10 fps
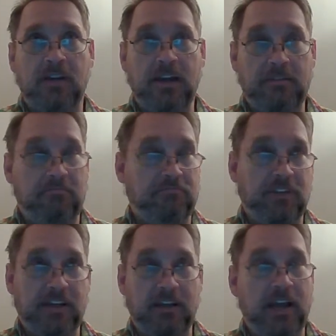I
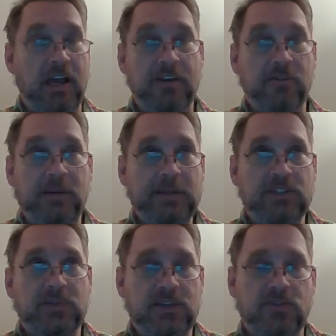thought, yeah, I know what
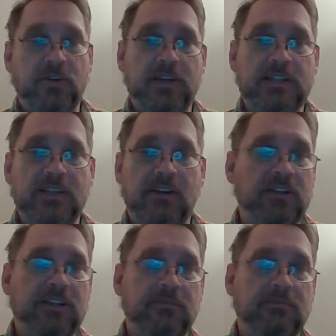Nystul's Magic Aura is. I
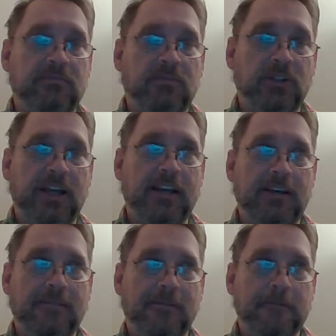don't need to look at it
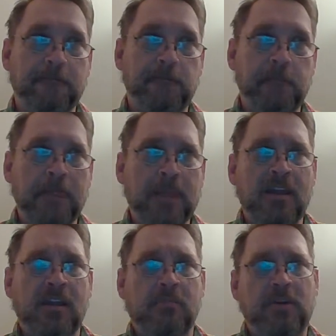anymore.
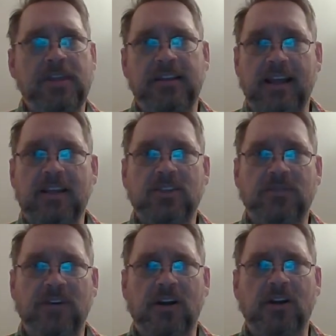But then last
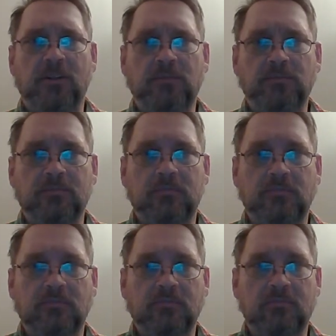fall,
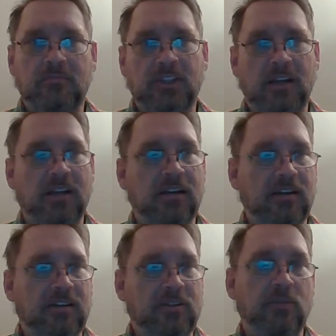
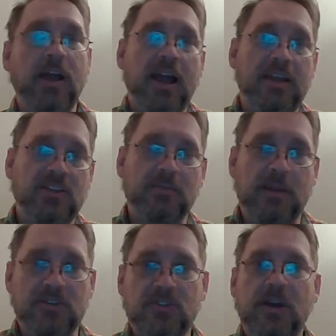the way I
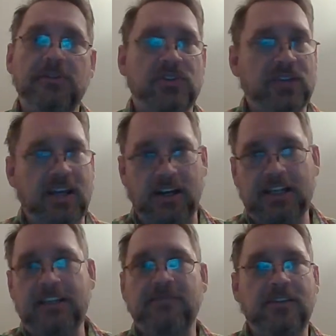sometimes do, I was just kind of
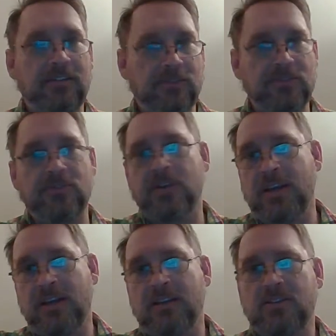leafing through,
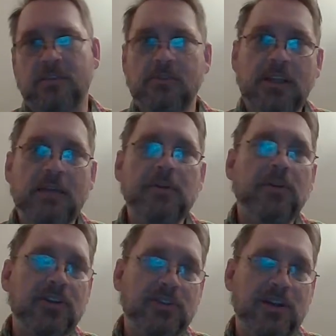saying, well, let me
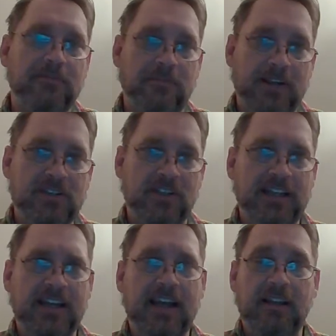look at stuff
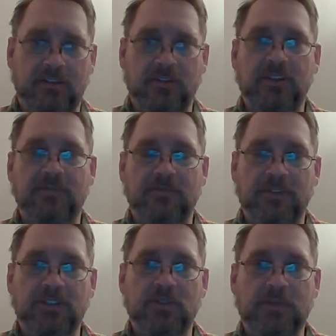freshly, and I looked at
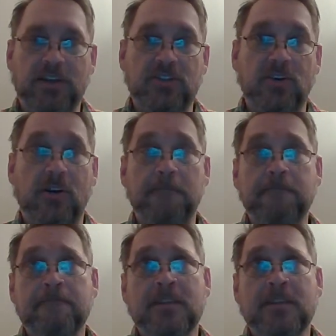Nystul's Magic Aura.